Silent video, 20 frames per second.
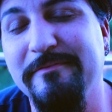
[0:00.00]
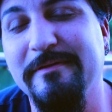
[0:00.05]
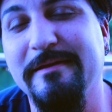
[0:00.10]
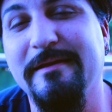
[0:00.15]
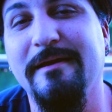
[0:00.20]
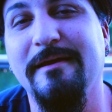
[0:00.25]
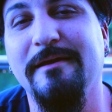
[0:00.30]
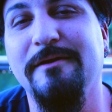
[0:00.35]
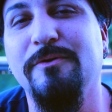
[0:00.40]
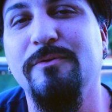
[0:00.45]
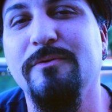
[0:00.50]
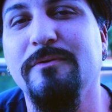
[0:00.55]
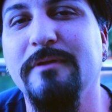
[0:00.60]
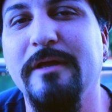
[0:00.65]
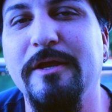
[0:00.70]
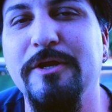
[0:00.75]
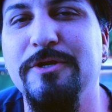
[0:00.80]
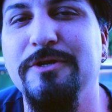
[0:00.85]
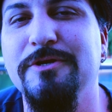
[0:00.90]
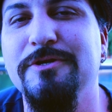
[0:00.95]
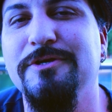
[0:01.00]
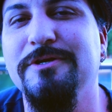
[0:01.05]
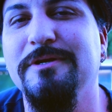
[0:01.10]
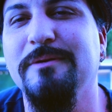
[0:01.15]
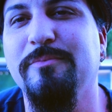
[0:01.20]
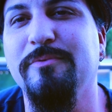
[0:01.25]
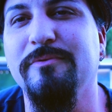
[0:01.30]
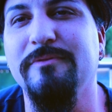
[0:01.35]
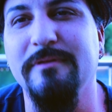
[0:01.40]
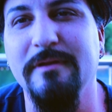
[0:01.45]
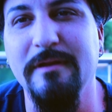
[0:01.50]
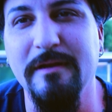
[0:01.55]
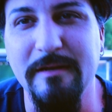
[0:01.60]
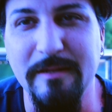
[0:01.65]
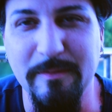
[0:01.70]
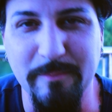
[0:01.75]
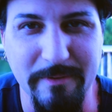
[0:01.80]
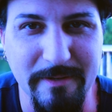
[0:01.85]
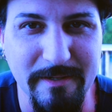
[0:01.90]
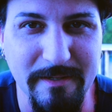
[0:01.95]
that kind of relationship with
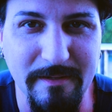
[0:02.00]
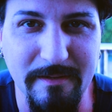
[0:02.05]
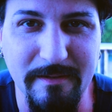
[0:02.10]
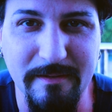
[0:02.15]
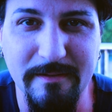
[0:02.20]
anybody